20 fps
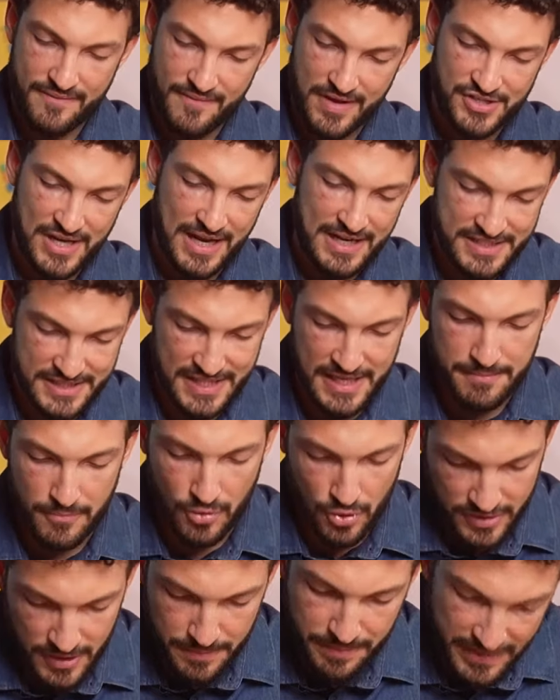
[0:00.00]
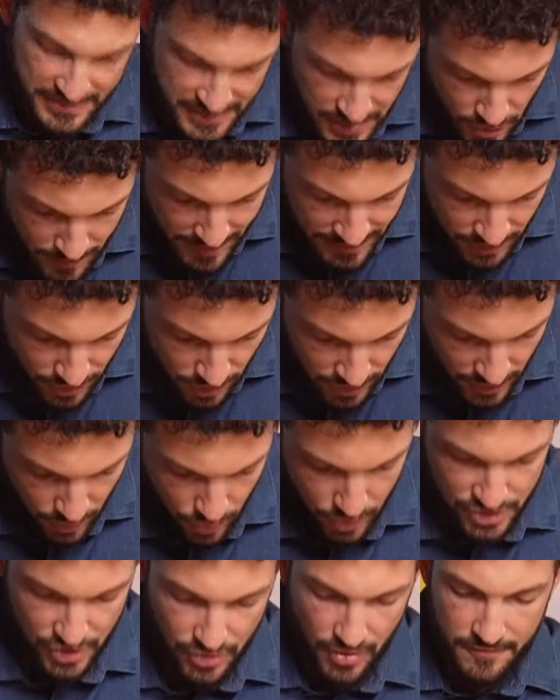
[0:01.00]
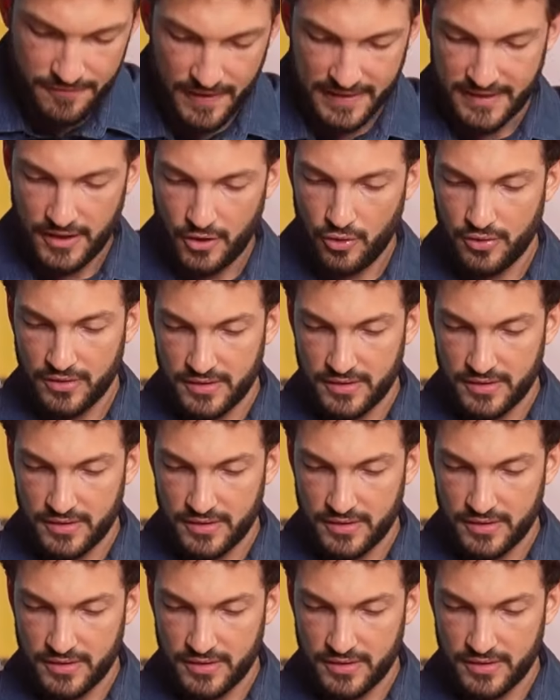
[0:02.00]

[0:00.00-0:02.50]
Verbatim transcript: This one, which does have the symbol, contains